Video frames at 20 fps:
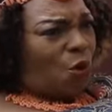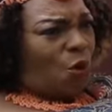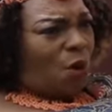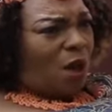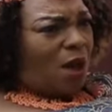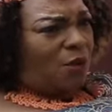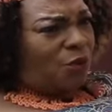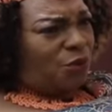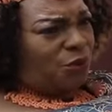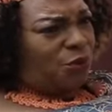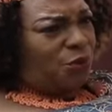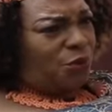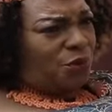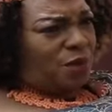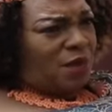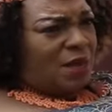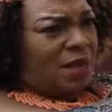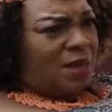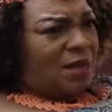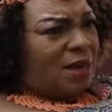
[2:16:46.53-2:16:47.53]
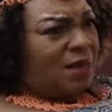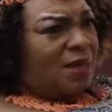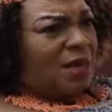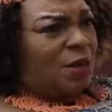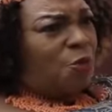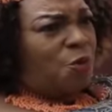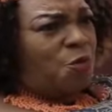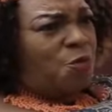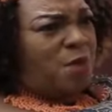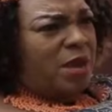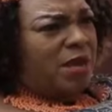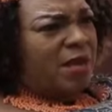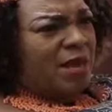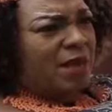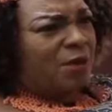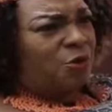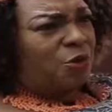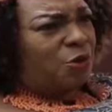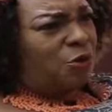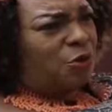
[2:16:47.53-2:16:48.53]
sure are you that he will
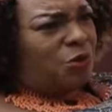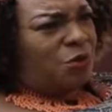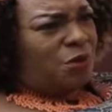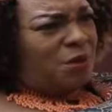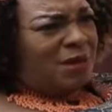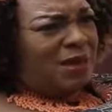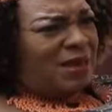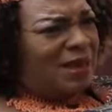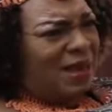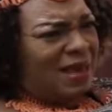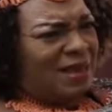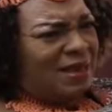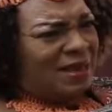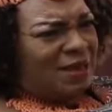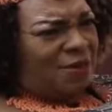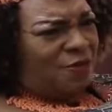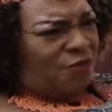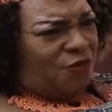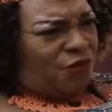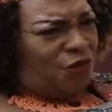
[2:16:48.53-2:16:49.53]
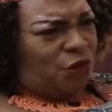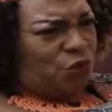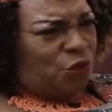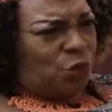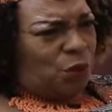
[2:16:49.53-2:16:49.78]
make a good king in